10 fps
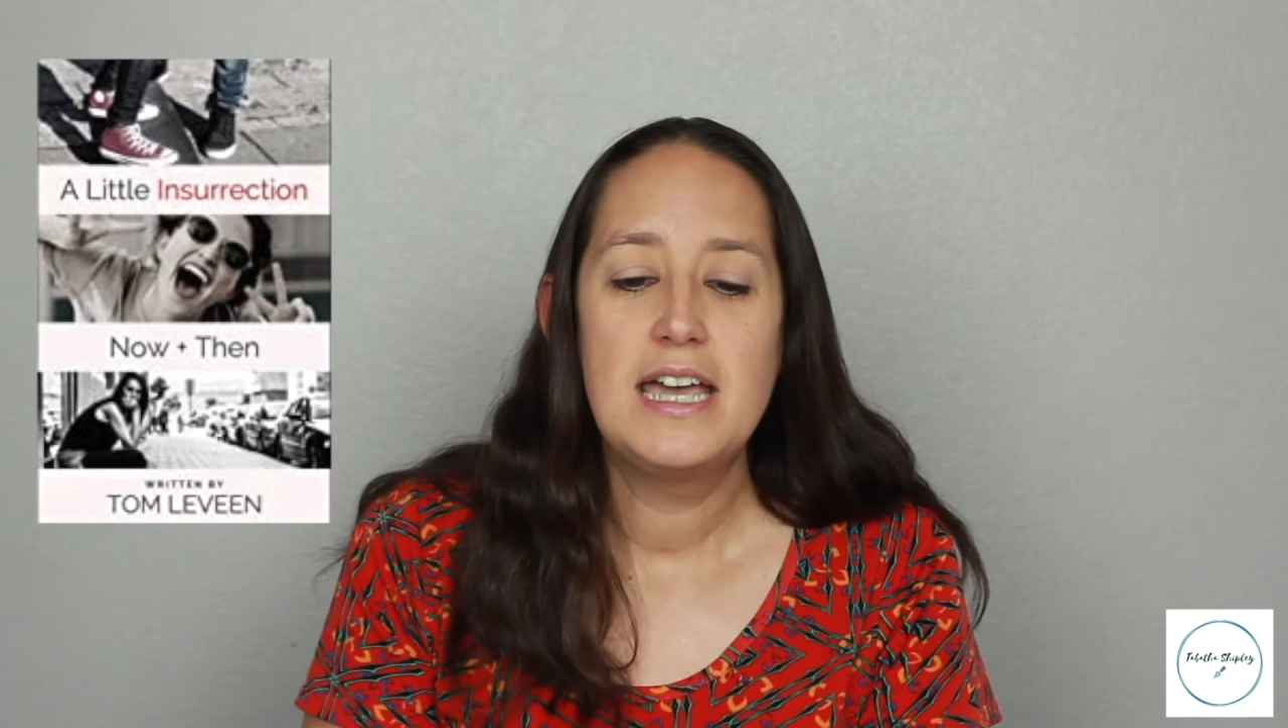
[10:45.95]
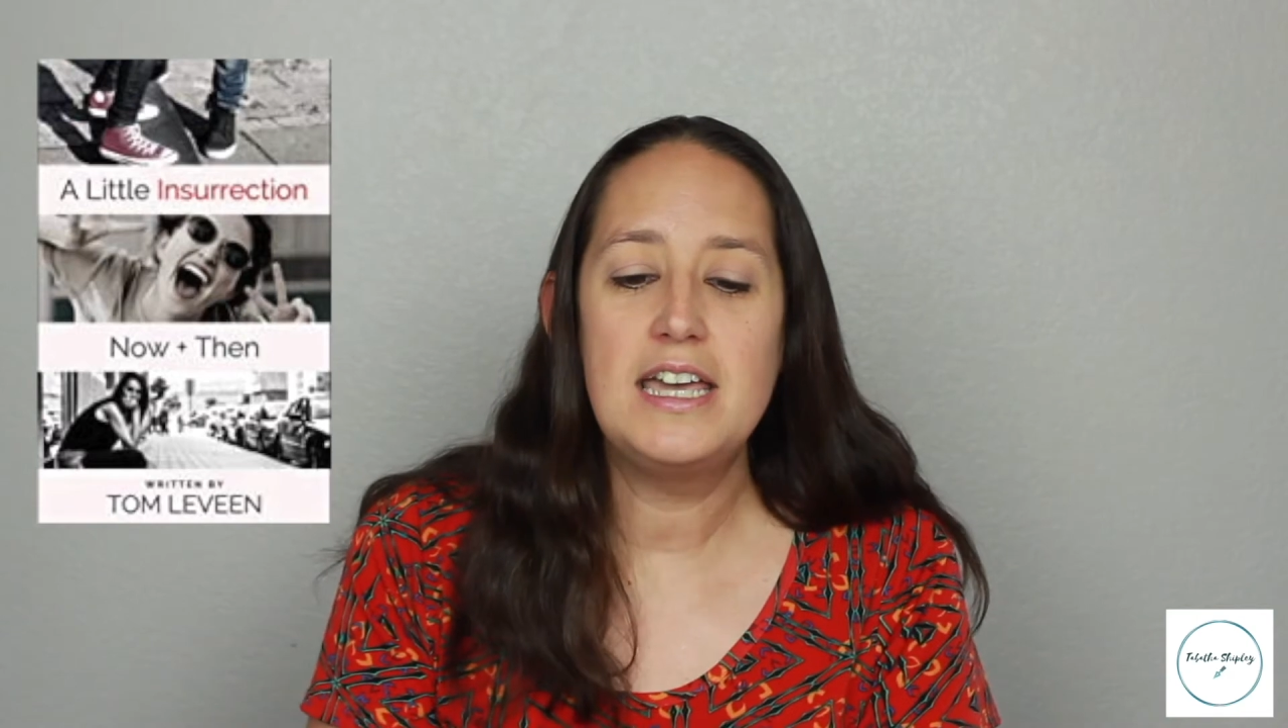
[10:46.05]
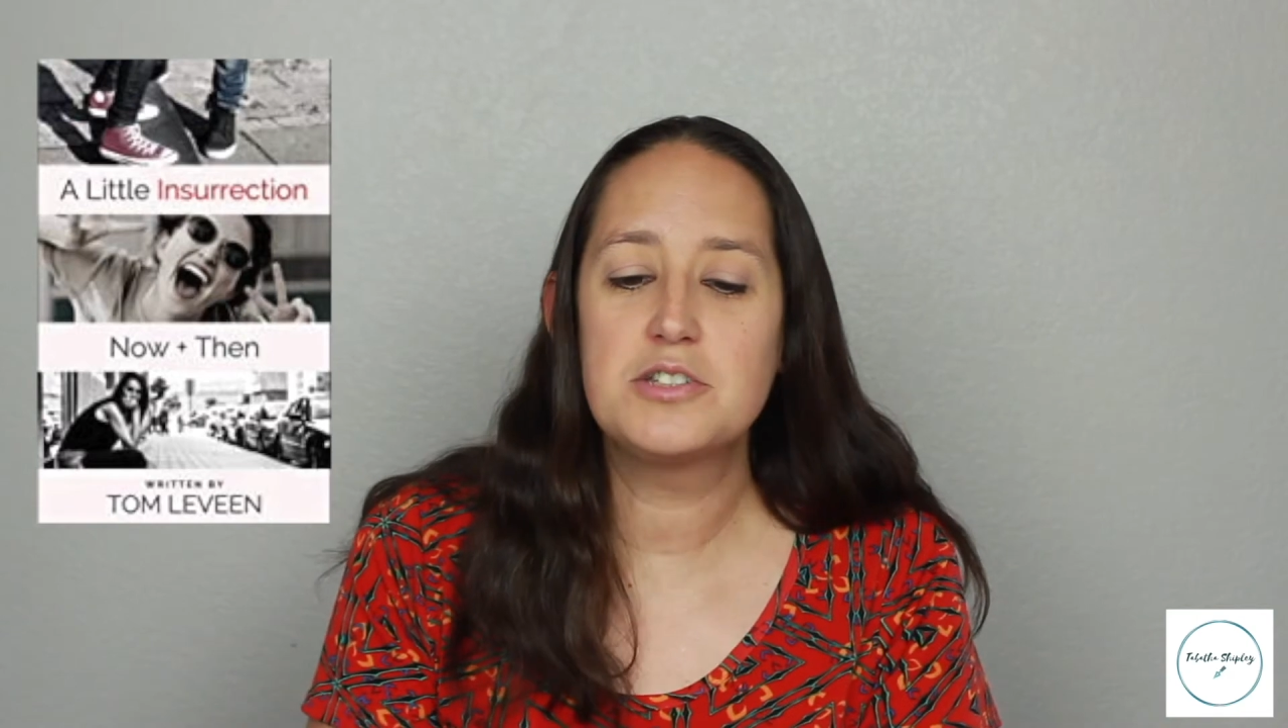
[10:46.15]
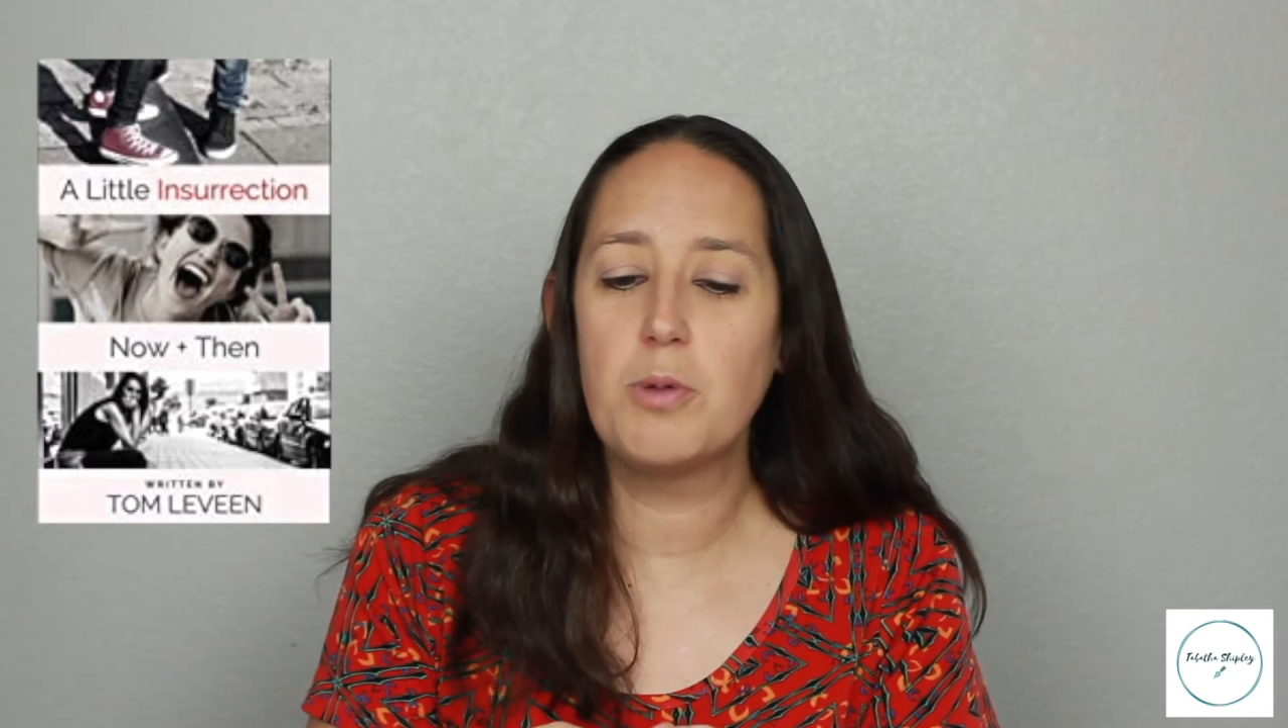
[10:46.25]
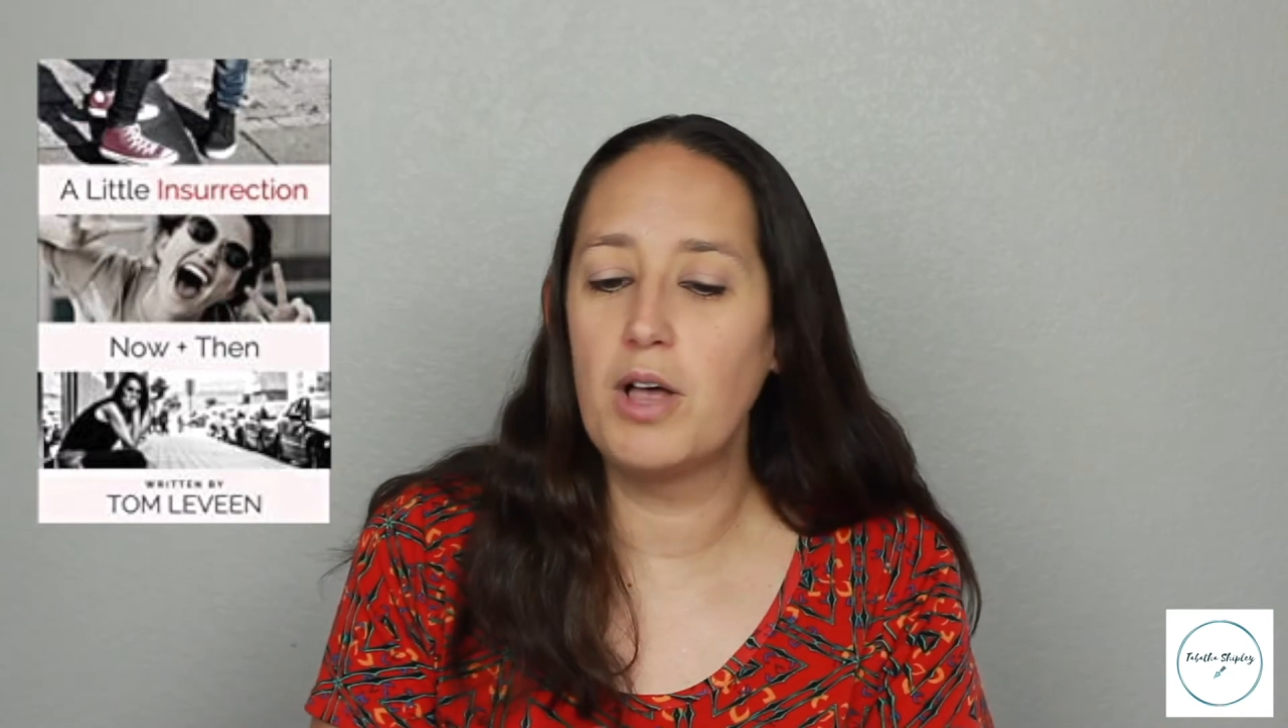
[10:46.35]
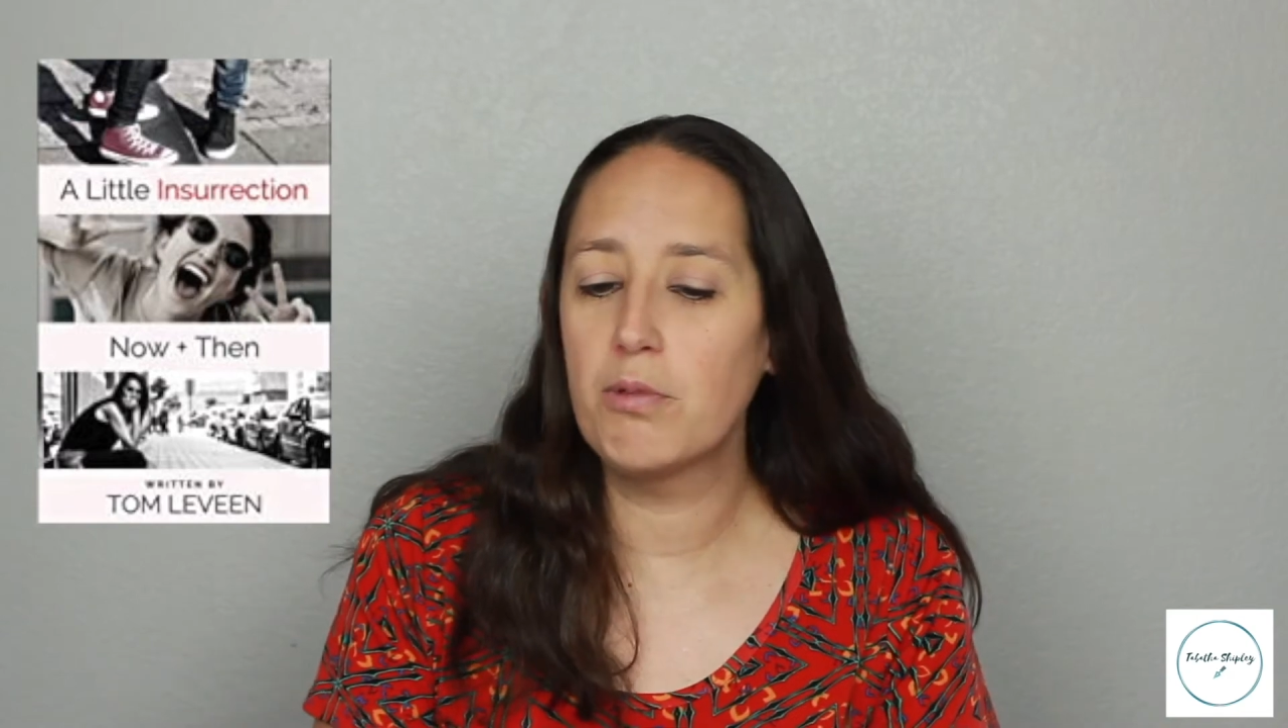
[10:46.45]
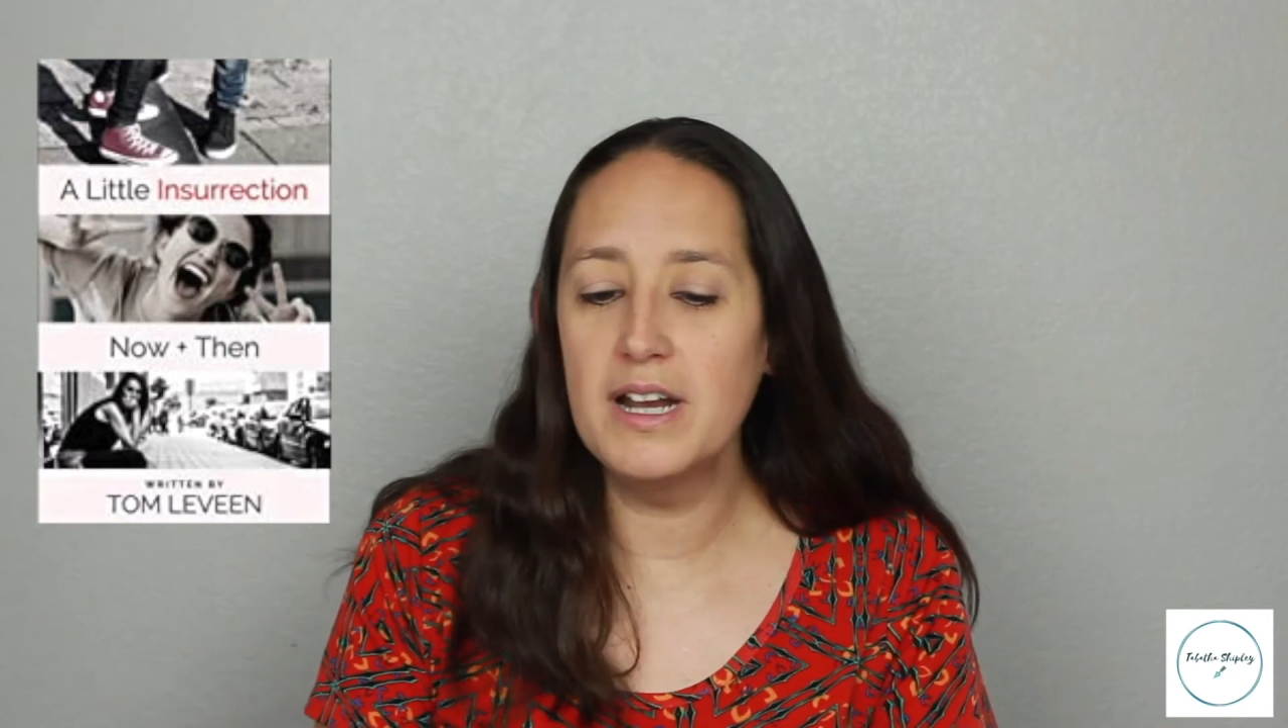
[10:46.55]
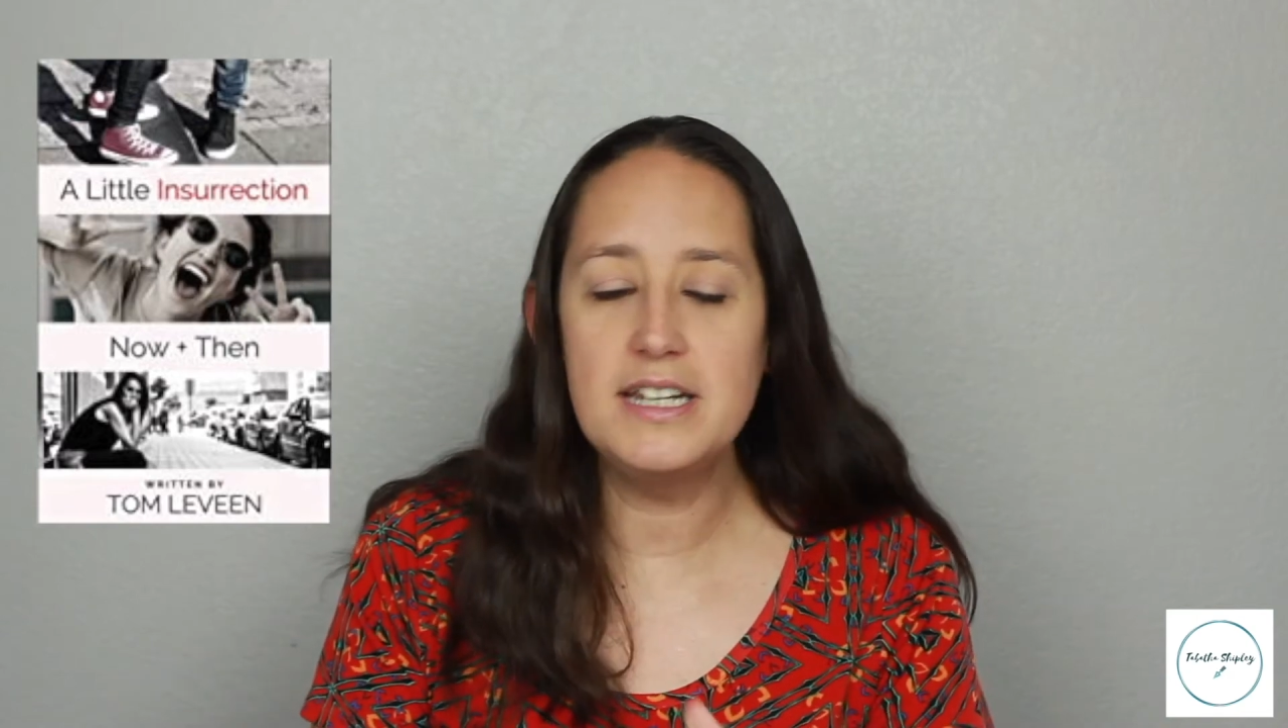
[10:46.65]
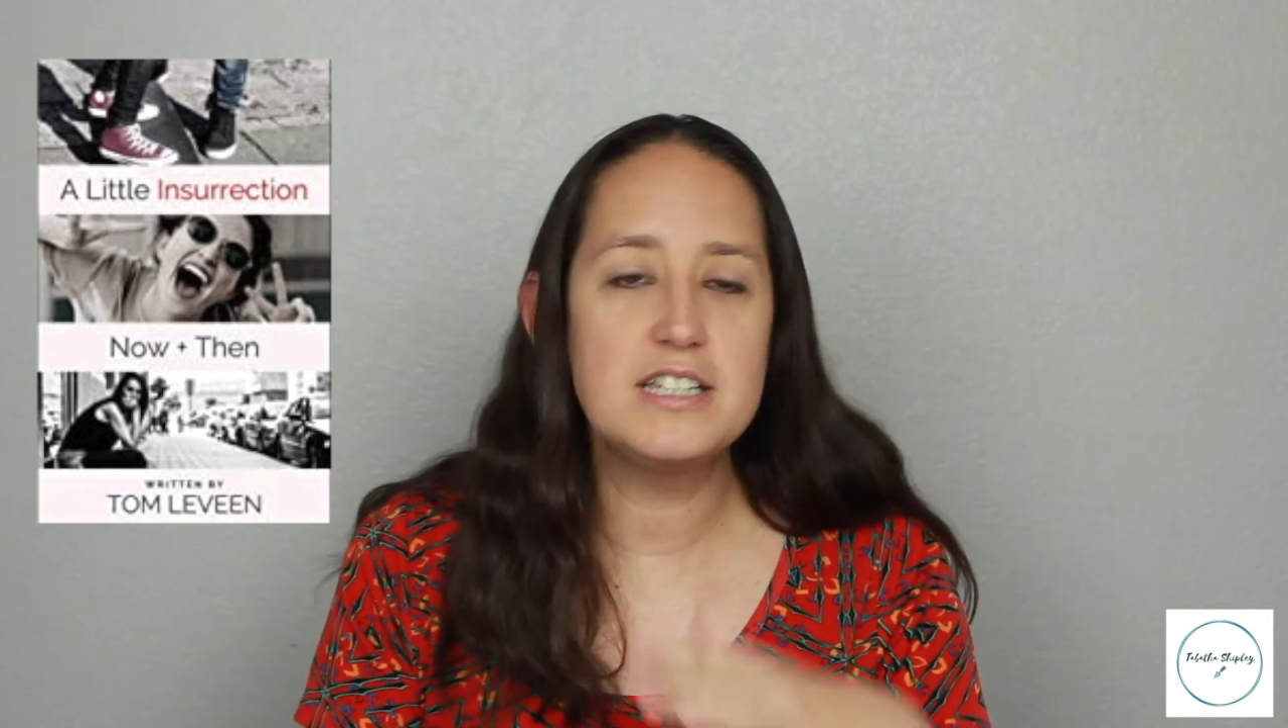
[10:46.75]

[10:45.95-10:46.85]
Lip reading: He's well written,